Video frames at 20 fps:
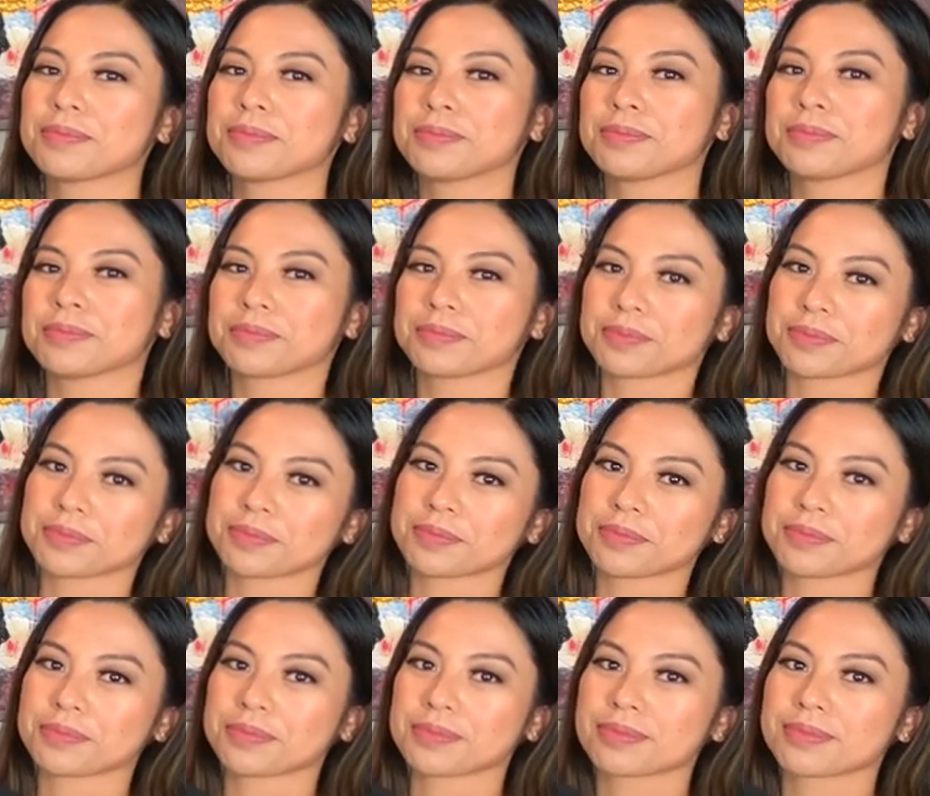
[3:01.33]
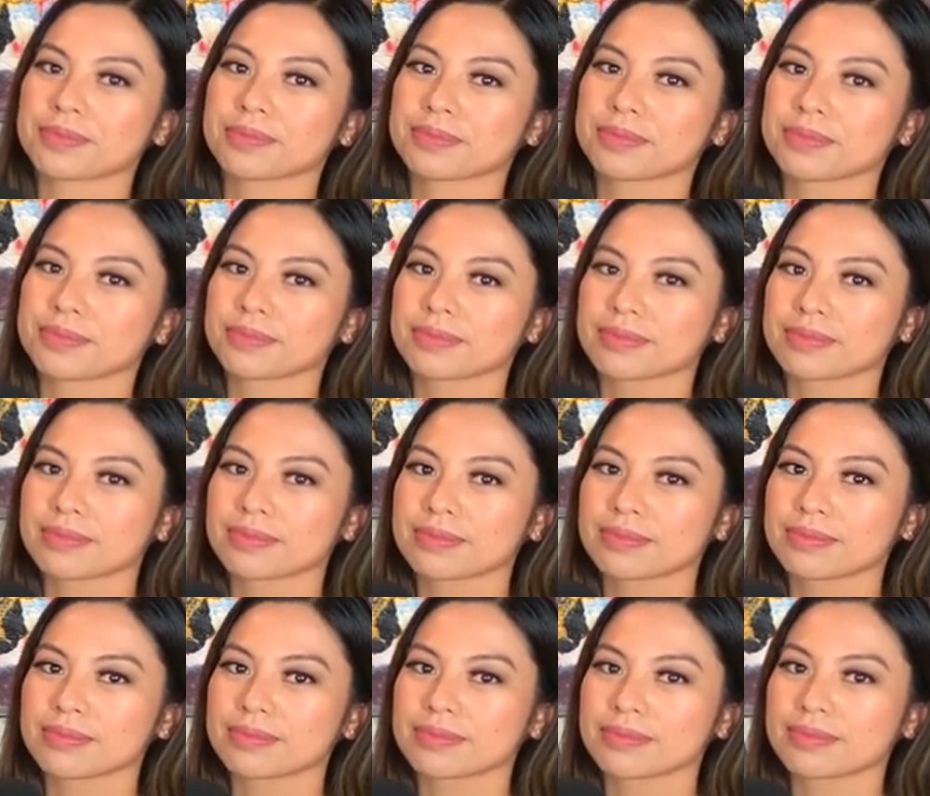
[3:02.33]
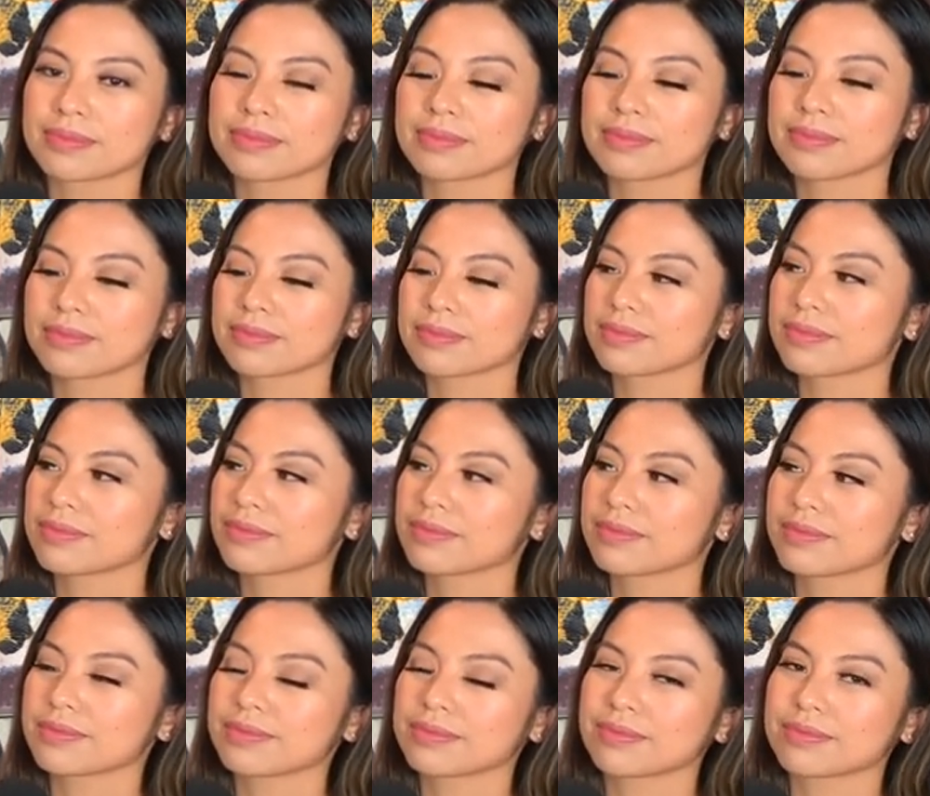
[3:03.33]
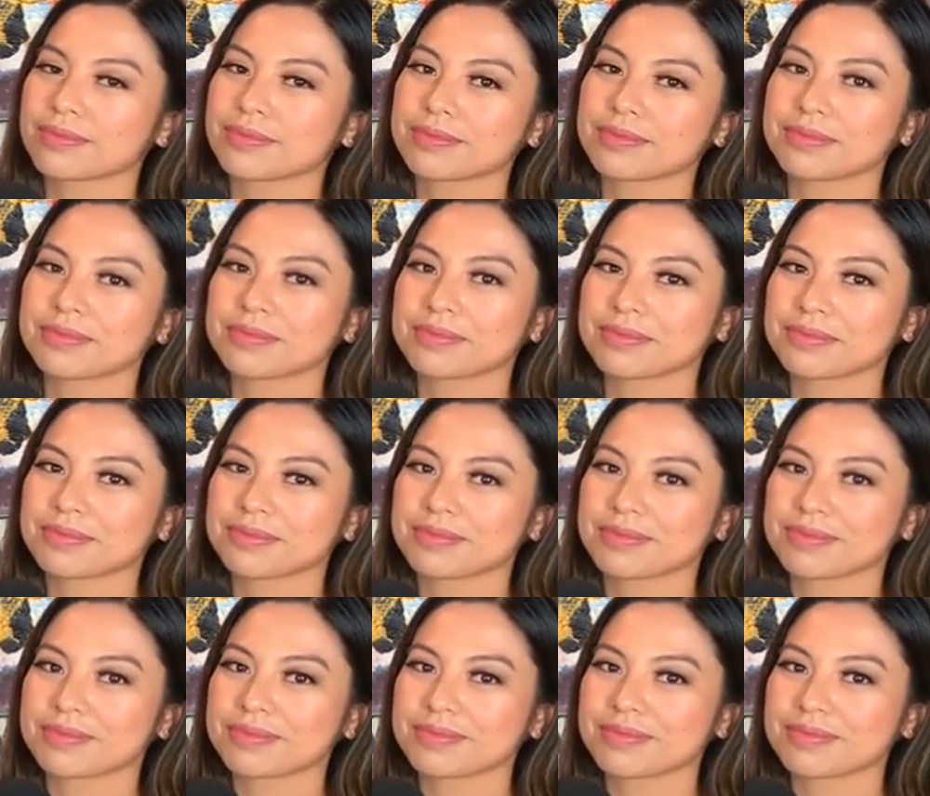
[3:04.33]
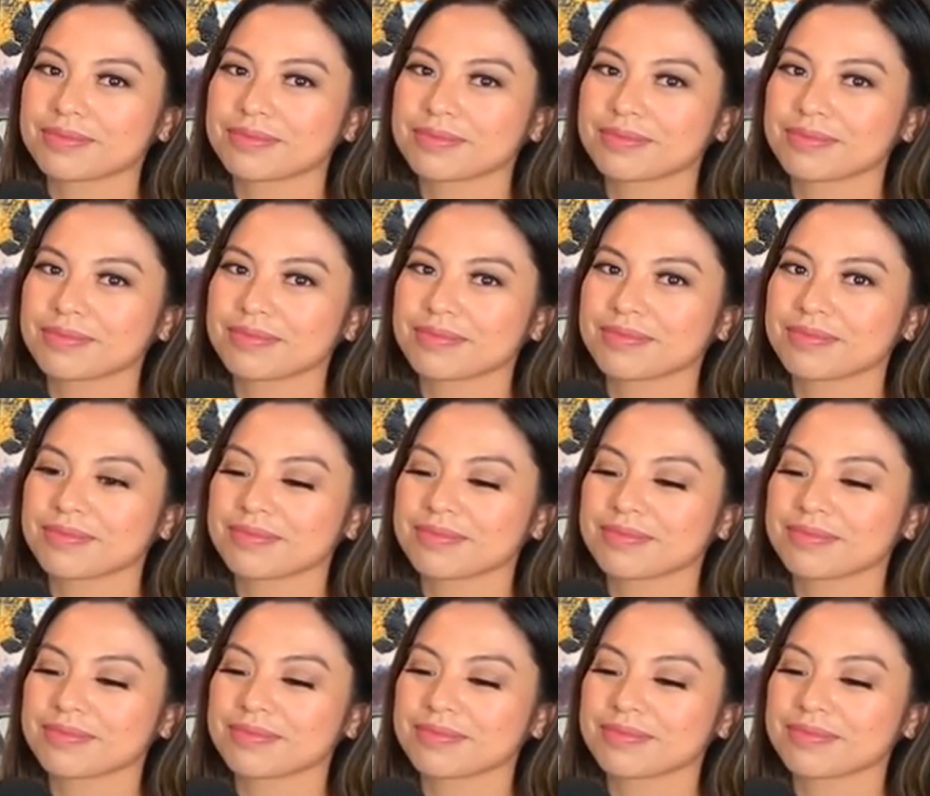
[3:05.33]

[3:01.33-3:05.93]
The person shown says nothing.